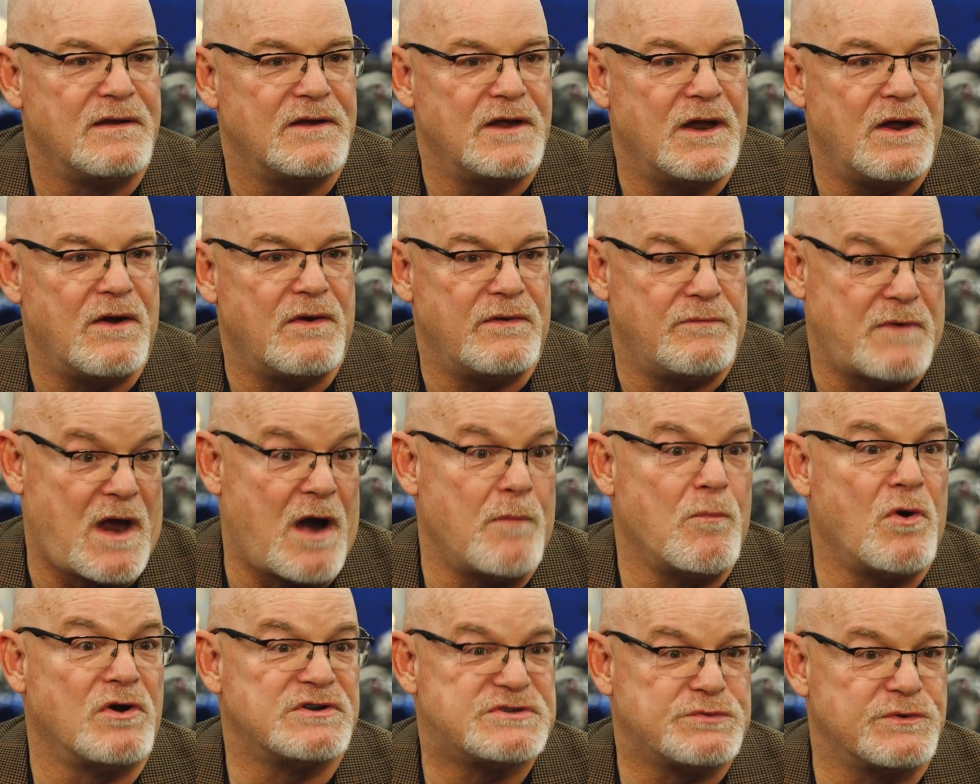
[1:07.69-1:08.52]
You know, and
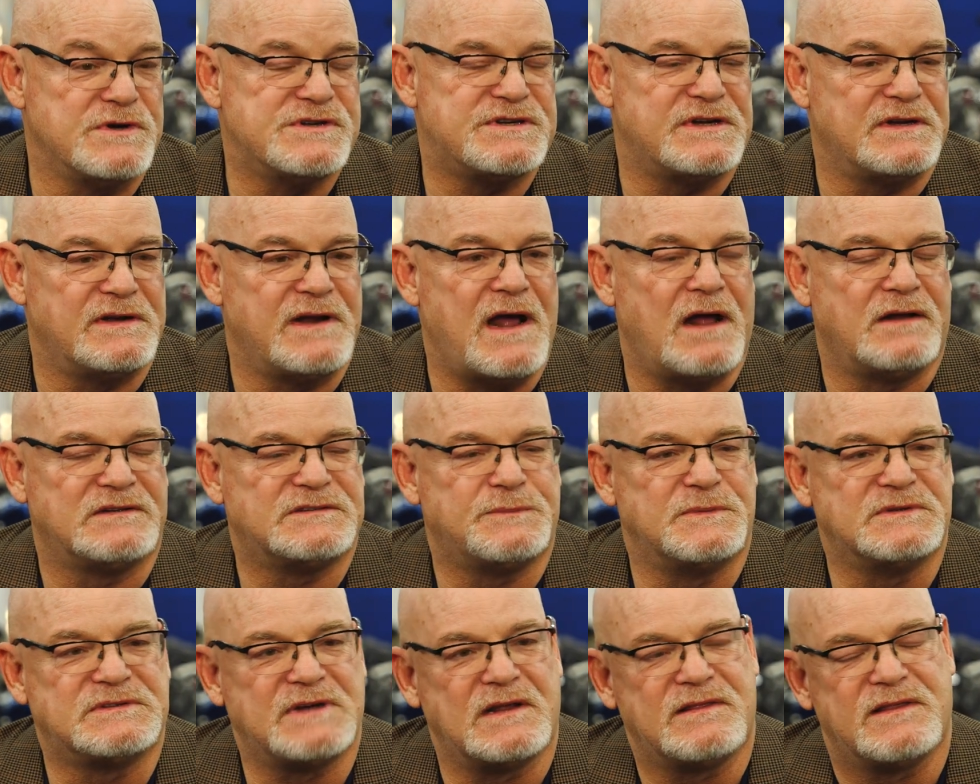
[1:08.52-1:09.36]
our most recent
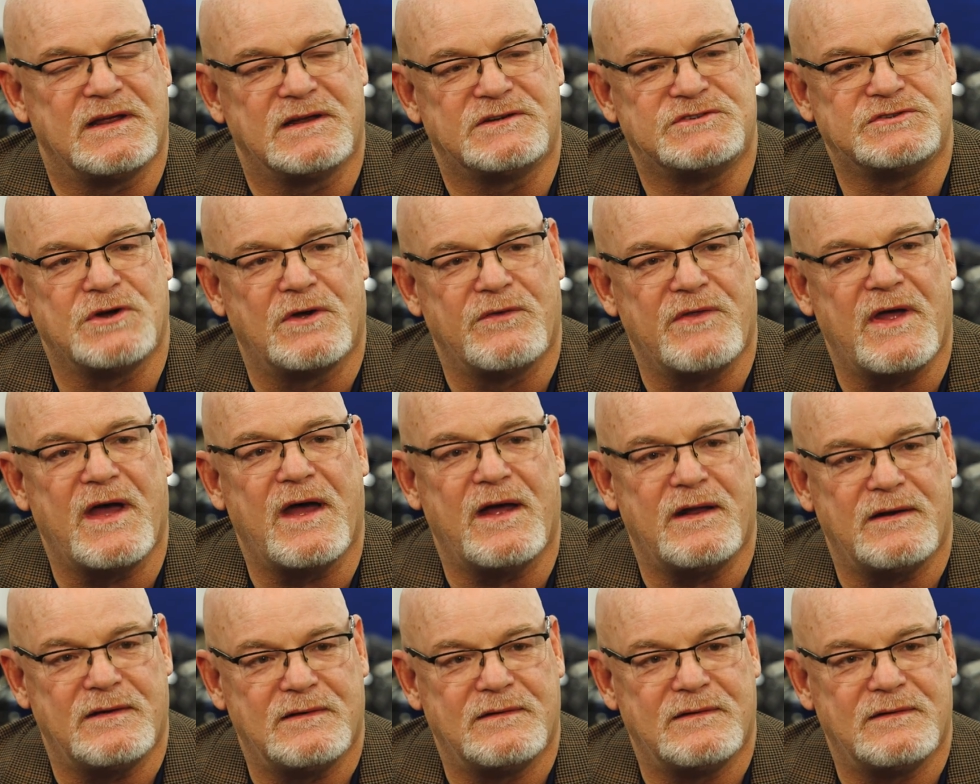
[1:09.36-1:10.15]
announcements, I think, show that.